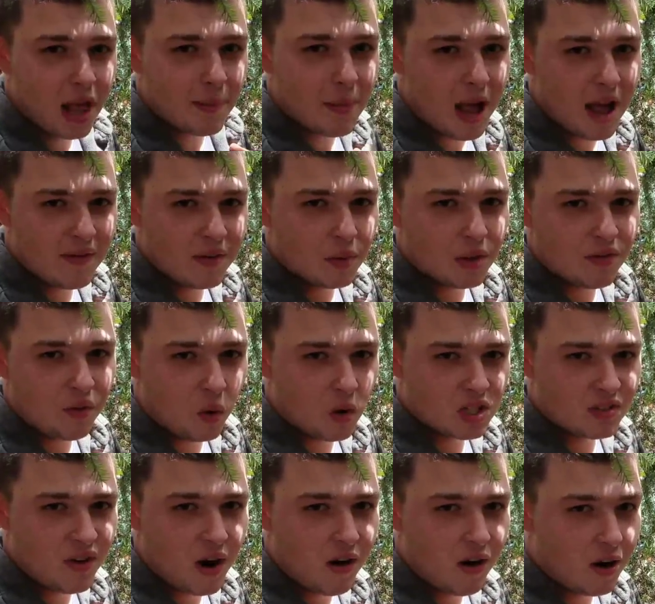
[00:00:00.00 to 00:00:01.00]
I'm Ivan with
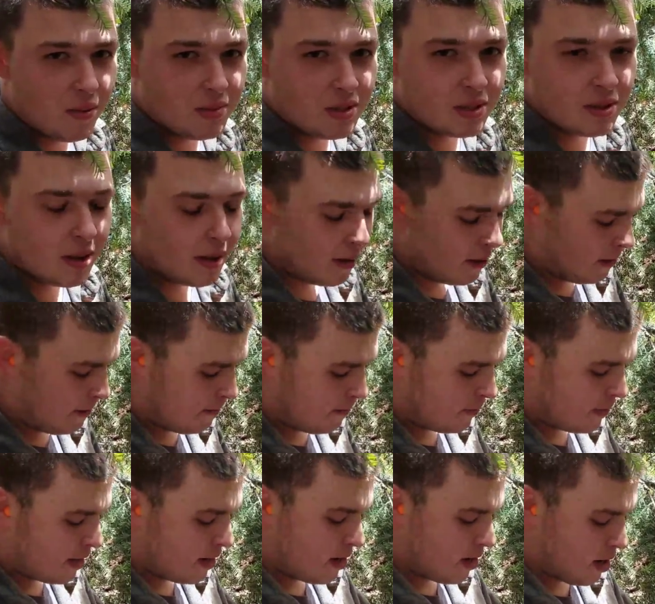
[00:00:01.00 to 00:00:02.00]
Forest Firearms.
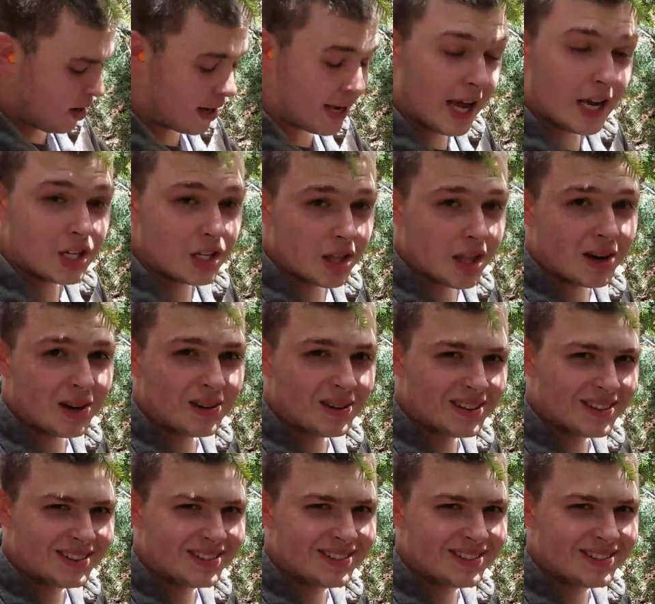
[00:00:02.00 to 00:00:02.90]
I'll catch you later.